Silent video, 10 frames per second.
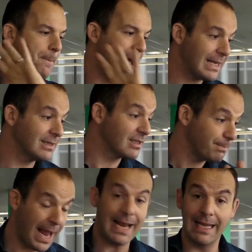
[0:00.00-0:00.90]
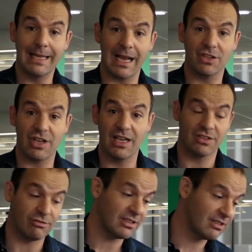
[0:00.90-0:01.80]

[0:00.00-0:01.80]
pants-paying cash ISA at a